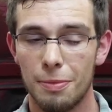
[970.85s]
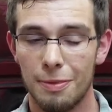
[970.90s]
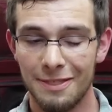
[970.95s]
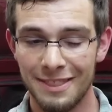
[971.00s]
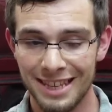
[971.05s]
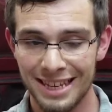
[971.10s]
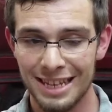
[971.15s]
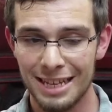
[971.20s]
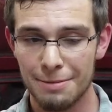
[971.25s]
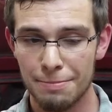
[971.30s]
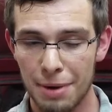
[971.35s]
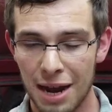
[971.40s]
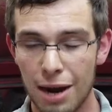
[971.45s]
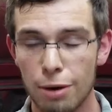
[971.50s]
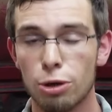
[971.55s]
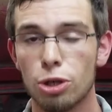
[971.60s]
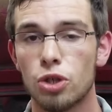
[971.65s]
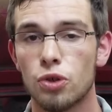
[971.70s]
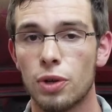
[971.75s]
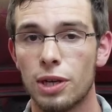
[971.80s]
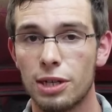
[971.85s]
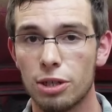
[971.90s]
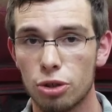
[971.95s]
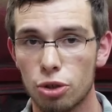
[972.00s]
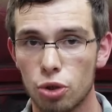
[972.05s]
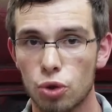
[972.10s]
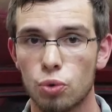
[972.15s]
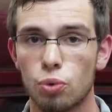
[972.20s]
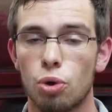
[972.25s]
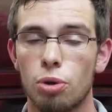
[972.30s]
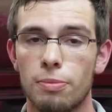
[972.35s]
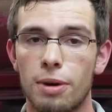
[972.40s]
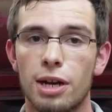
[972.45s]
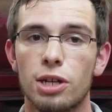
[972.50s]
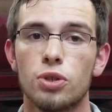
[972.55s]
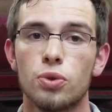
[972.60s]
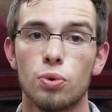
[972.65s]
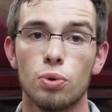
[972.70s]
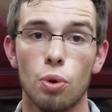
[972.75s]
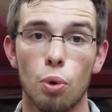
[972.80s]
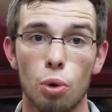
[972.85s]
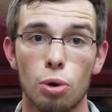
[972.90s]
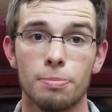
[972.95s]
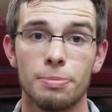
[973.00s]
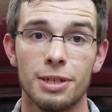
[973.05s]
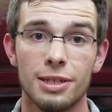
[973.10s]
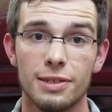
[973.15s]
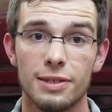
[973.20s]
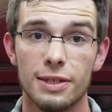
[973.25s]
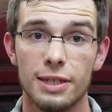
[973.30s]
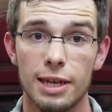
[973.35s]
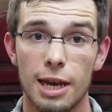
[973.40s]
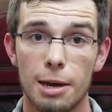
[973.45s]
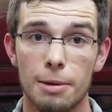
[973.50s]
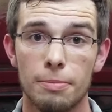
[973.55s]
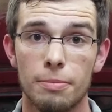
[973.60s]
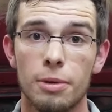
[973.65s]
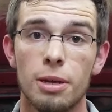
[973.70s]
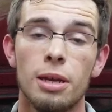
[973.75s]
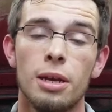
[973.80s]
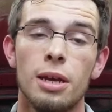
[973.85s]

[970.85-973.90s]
the powertrain control module, or PCM.